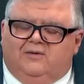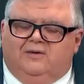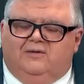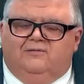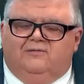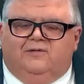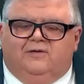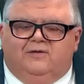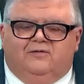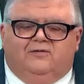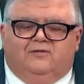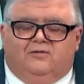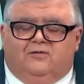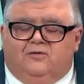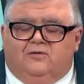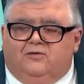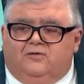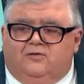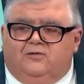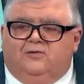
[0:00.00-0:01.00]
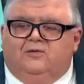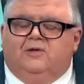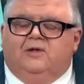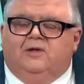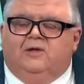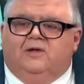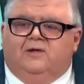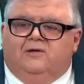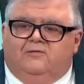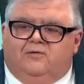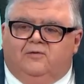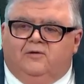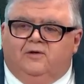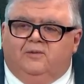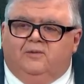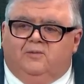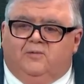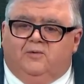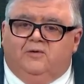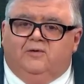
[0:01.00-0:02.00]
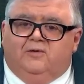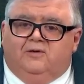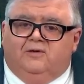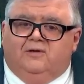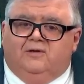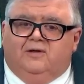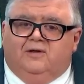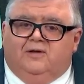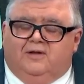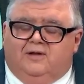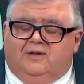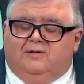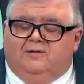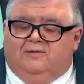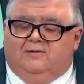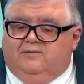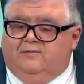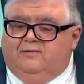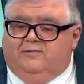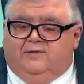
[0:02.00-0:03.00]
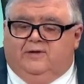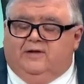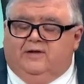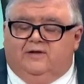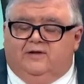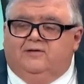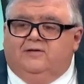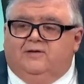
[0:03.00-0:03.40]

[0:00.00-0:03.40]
then they bring in the bankers, then they bring in the investment companies,